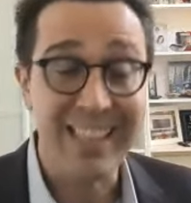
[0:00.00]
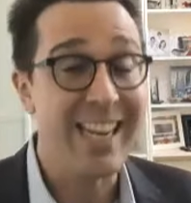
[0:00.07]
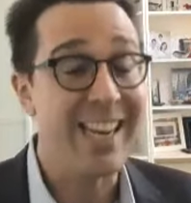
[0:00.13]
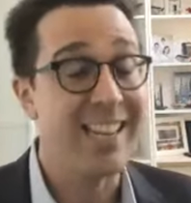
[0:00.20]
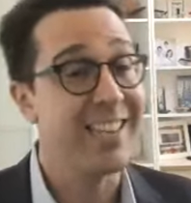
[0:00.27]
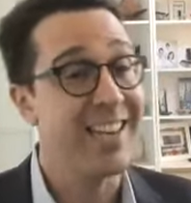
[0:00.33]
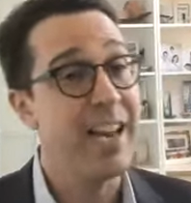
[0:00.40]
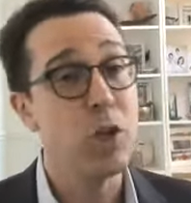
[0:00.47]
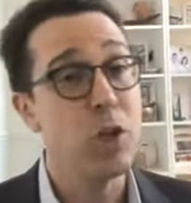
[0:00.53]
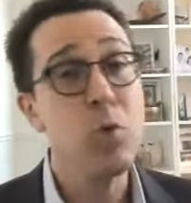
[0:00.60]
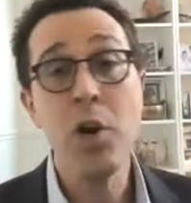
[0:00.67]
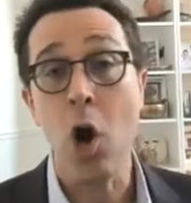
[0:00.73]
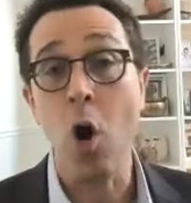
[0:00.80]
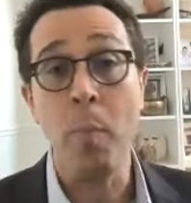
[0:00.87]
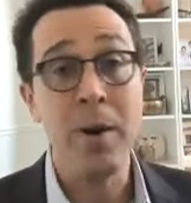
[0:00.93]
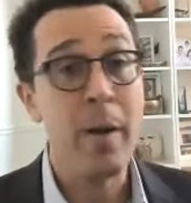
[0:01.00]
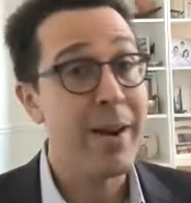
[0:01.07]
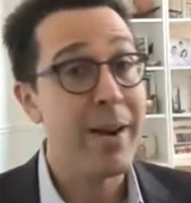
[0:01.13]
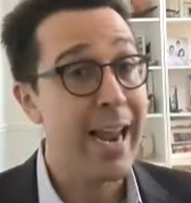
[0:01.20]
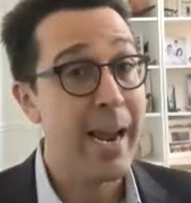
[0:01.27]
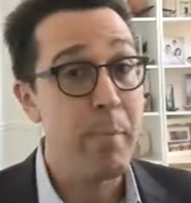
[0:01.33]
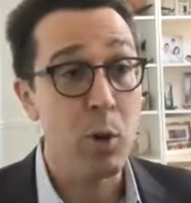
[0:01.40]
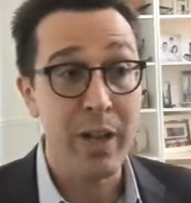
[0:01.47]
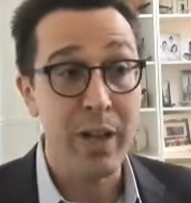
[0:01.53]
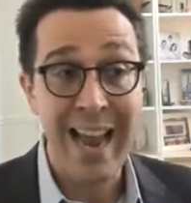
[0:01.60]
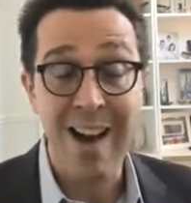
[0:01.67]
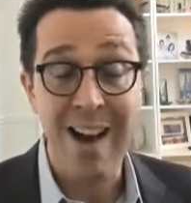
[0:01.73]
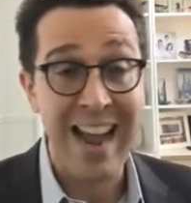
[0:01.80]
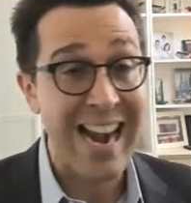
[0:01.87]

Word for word: It, it's, you can open up an ABLE account